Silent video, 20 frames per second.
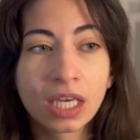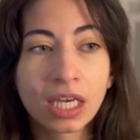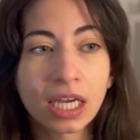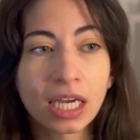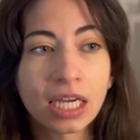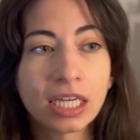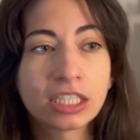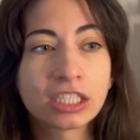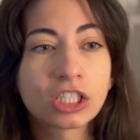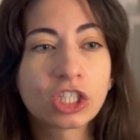
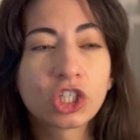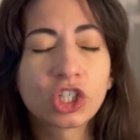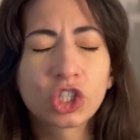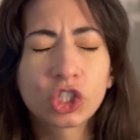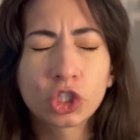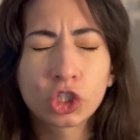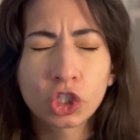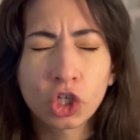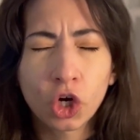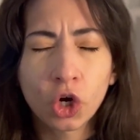is
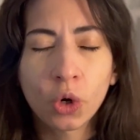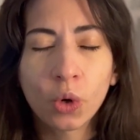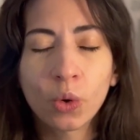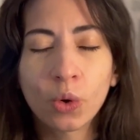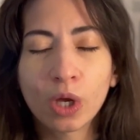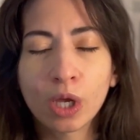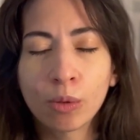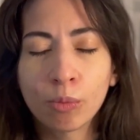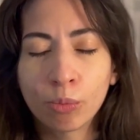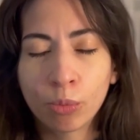so
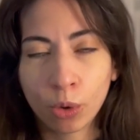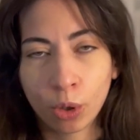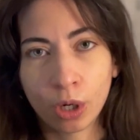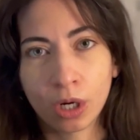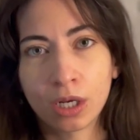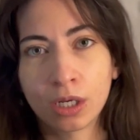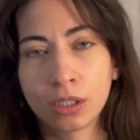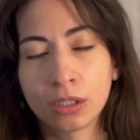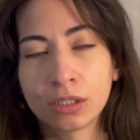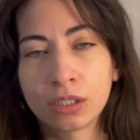
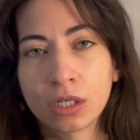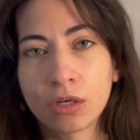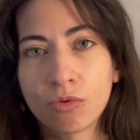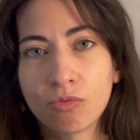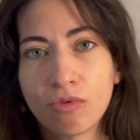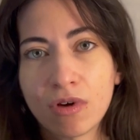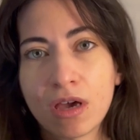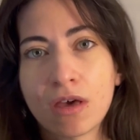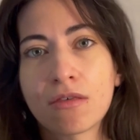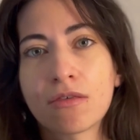important
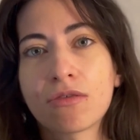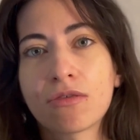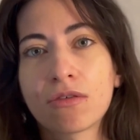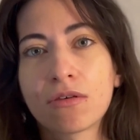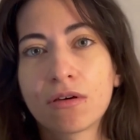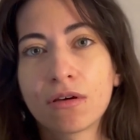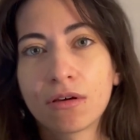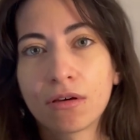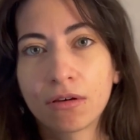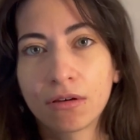with
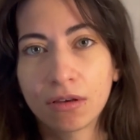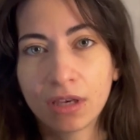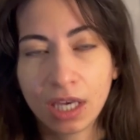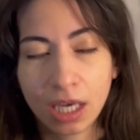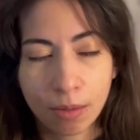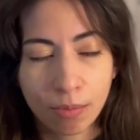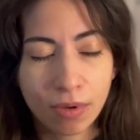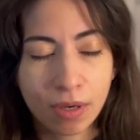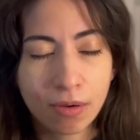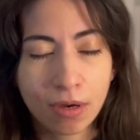
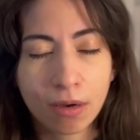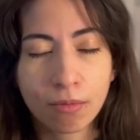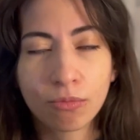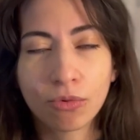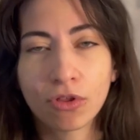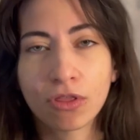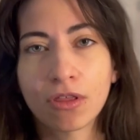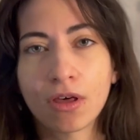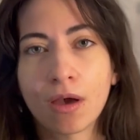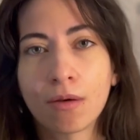keeping up
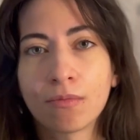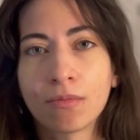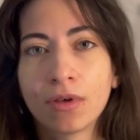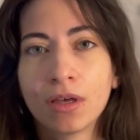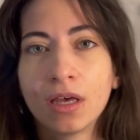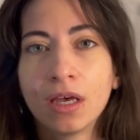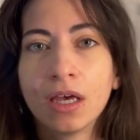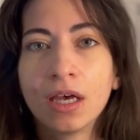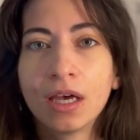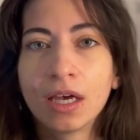with them,
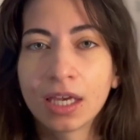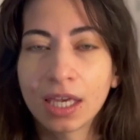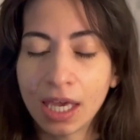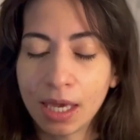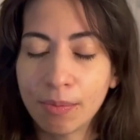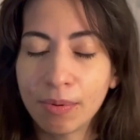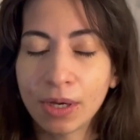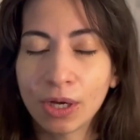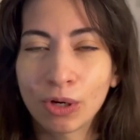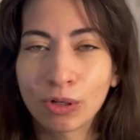
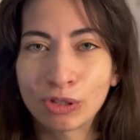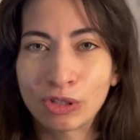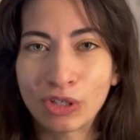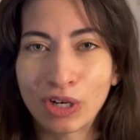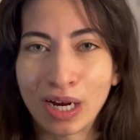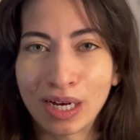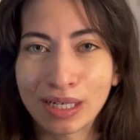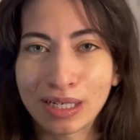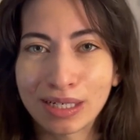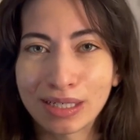keeping on
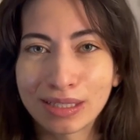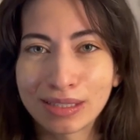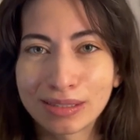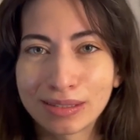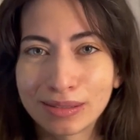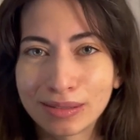track.